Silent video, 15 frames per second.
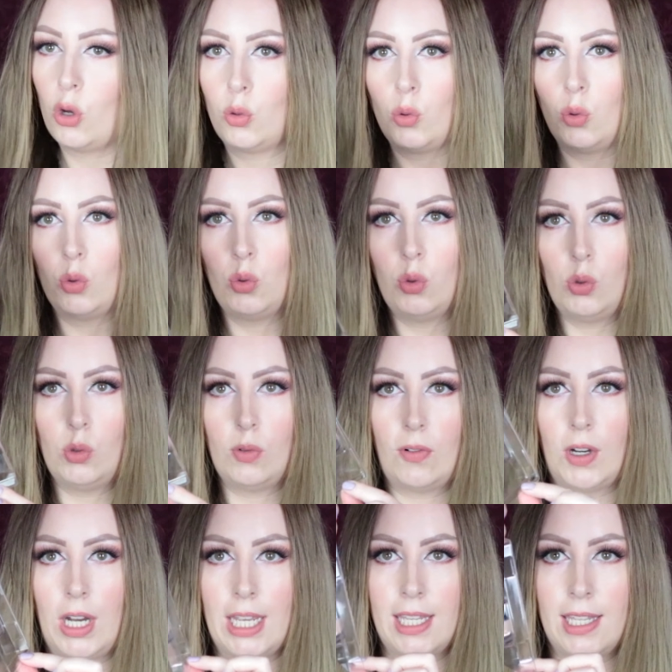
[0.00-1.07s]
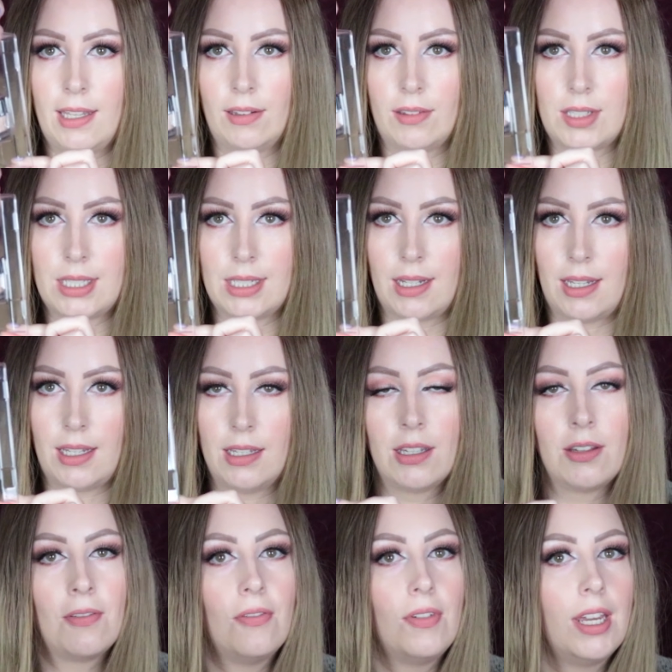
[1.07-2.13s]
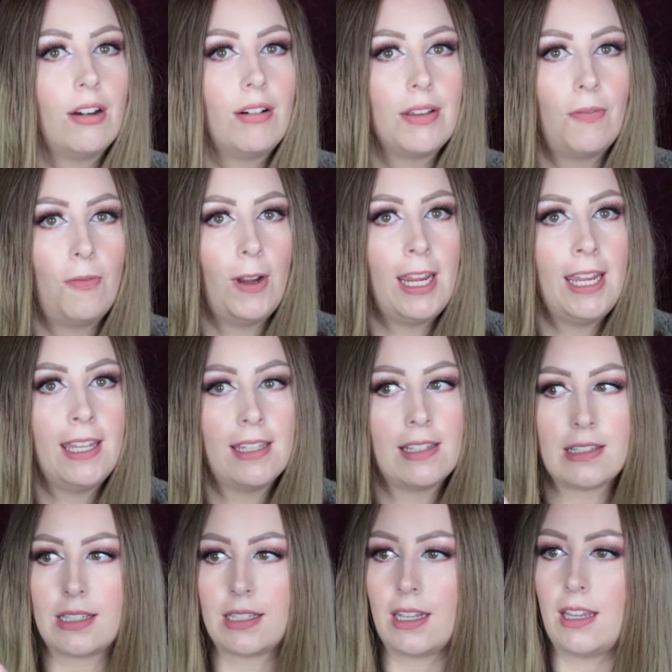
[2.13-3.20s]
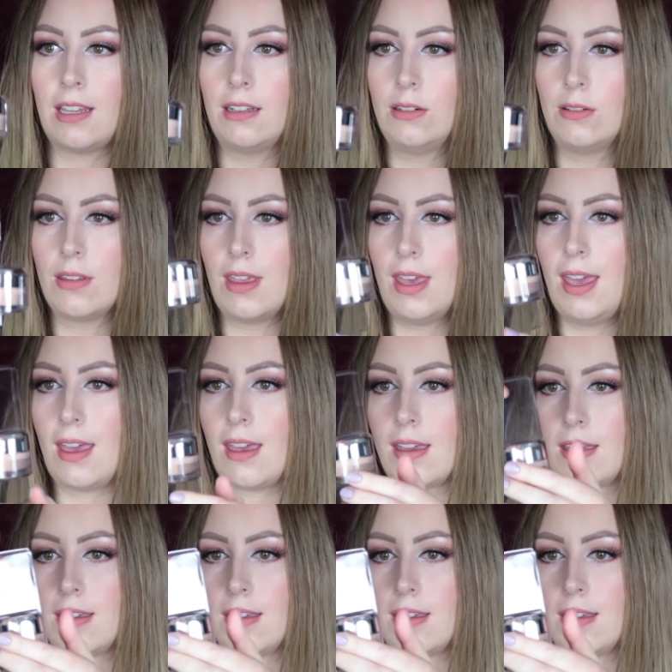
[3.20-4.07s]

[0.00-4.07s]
Ooh, fancy. Very fancy. Look at that.